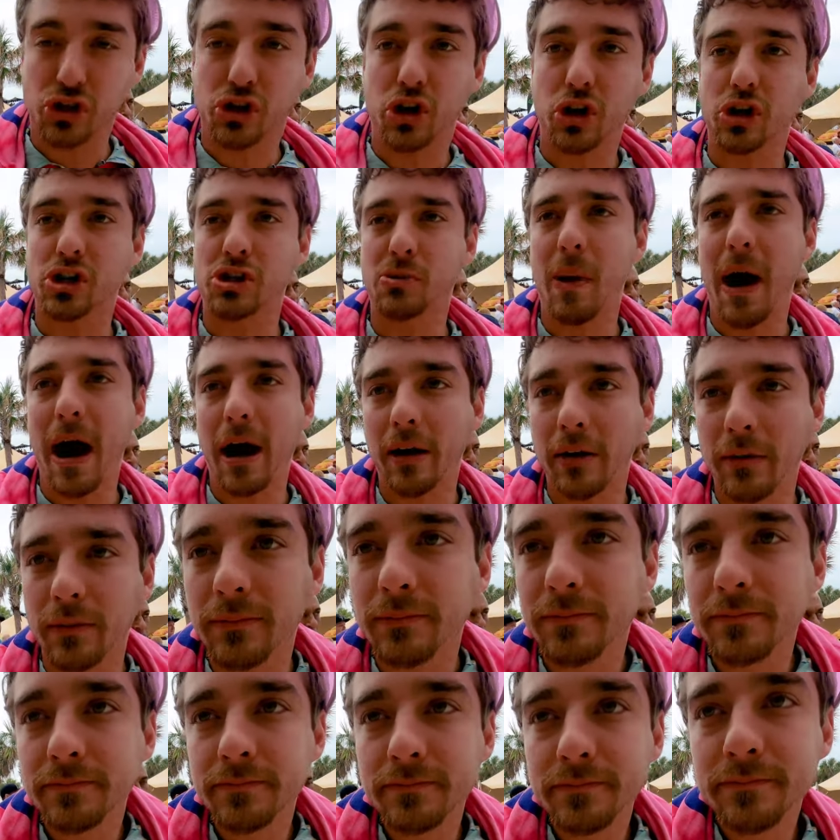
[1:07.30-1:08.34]
good as mine.
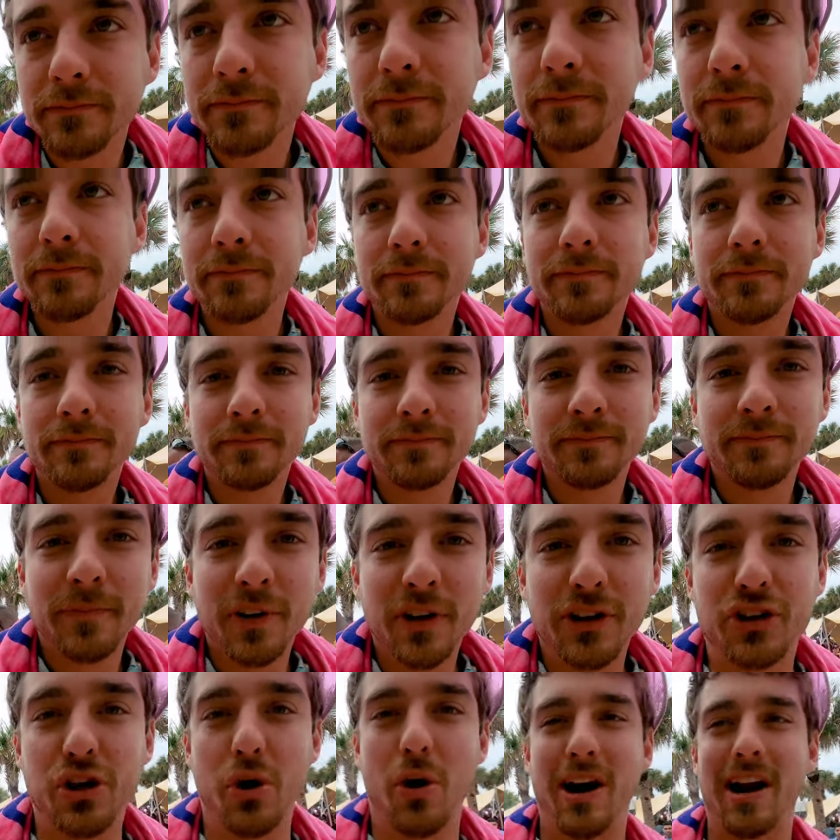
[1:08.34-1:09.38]

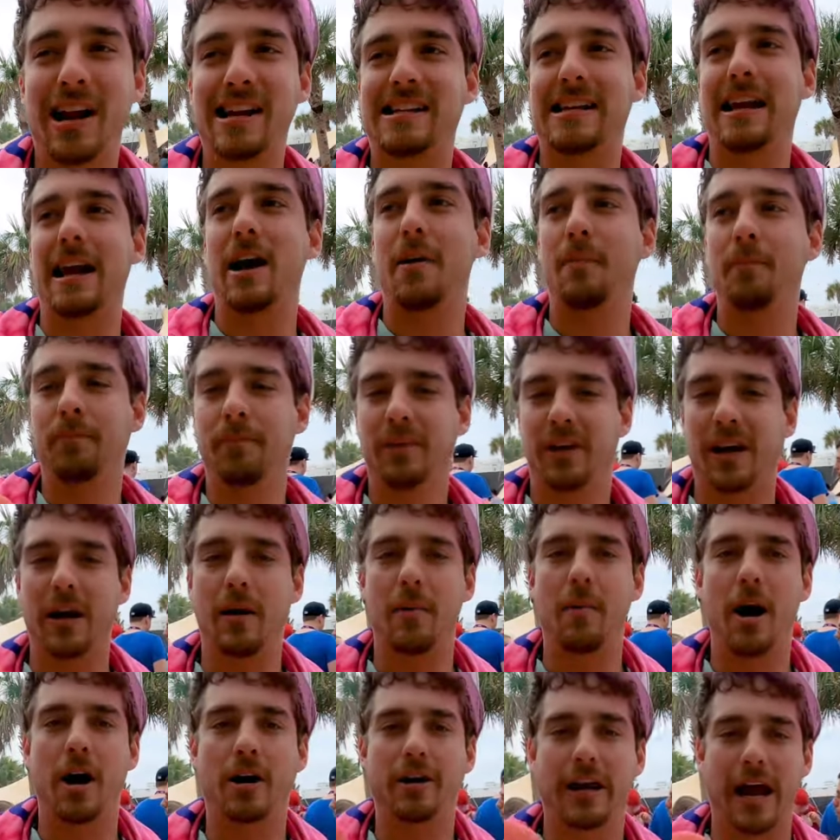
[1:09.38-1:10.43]
Do you want to see them? Get
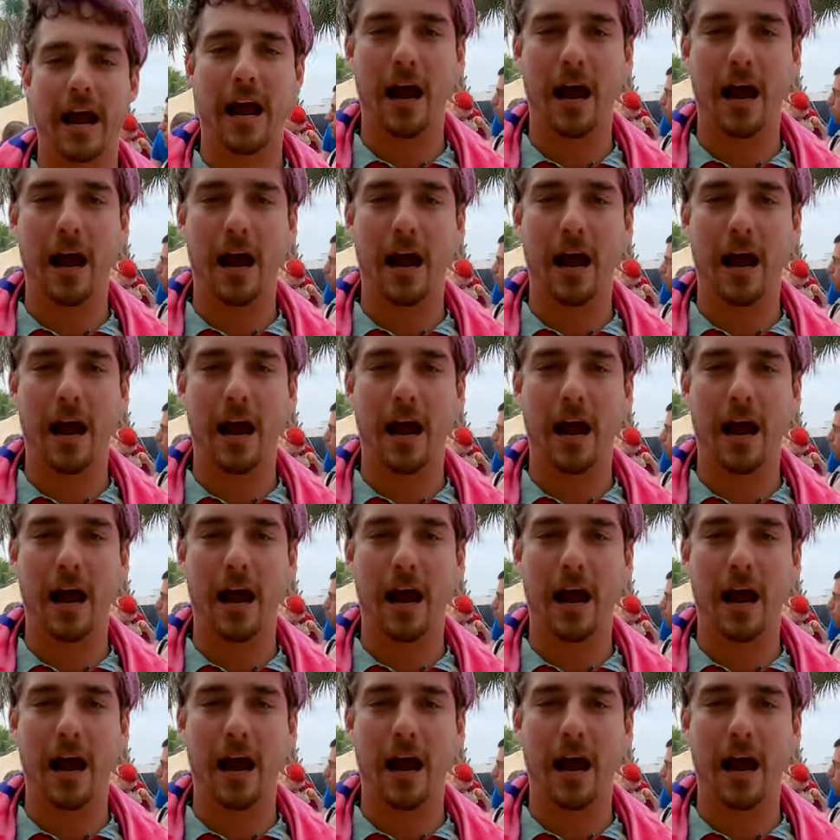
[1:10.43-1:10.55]
them on